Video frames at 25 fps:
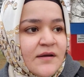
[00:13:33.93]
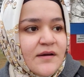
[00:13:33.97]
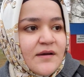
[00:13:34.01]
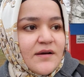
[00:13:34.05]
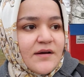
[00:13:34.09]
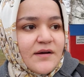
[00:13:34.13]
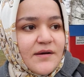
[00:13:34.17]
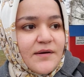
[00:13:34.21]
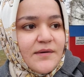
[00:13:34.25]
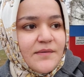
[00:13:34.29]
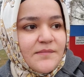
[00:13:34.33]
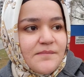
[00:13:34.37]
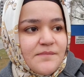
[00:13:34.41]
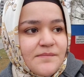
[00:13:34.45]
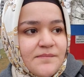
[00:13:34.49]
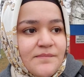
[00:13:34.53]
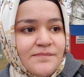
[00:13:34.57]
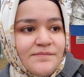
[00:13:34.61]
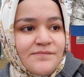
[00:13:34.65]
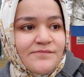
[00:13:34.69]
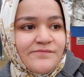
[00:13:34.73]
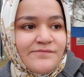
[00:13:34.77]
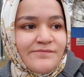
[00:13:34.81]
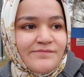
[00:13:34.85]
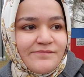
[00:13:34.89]

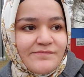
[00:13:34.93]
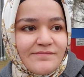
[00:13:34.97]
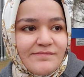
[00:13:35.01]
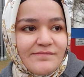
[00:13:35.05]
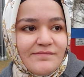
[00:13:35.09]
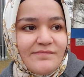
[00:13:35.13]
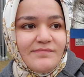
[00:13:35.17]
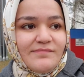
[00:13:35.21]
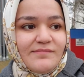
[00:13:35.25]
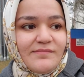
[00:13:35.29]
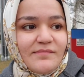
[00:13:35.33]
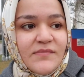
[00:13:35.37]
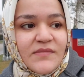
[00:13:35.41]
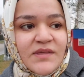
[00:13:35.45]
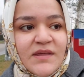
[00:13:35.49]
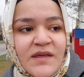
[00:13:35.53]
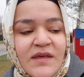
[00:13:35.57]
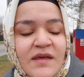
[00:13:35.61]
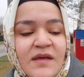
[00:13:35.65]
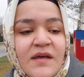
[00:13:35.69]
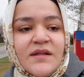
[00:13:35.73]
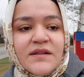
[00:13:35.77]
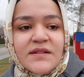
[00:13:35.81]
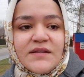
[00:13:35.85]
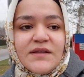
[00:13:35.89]

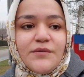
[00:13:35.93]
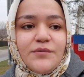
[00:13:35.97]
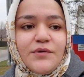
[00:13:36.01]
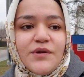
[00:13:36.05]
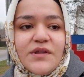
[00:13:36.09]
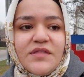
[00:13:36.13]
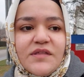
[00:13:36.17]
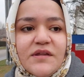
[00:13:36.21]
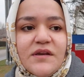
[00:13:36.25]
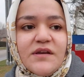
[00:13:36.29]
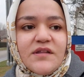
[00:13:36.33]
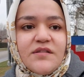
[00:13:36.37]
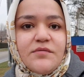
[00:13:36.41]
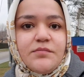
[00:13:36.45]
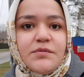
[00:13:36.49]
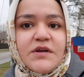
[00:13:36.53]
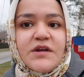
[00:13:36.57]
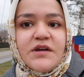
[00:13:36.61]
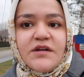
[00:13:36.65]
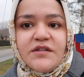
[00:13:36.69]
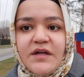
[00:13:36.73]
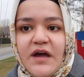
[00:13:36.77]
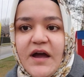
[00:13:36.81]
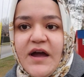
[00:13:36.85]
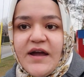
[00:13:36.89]
The reason is because